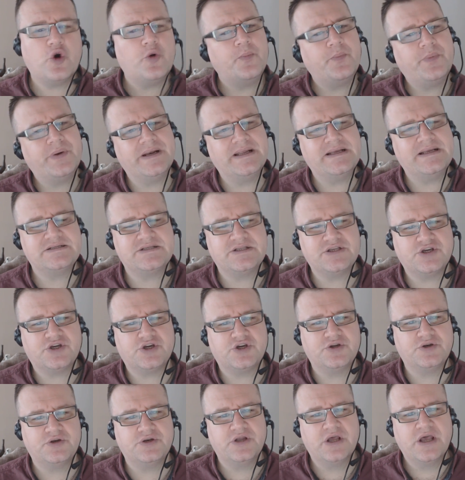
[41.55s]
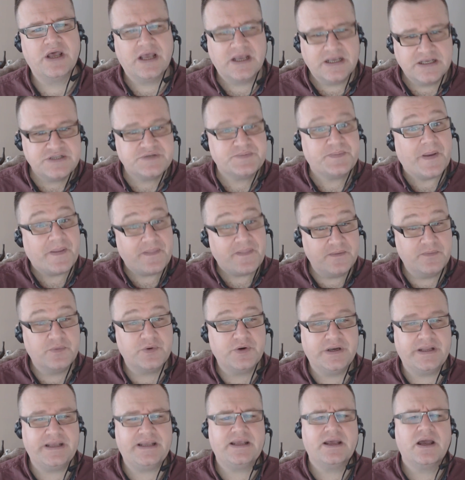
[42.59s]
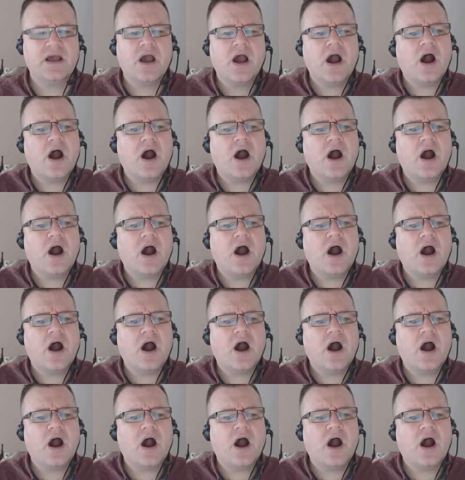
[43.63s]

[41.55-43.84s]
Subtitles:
companies that can spend the money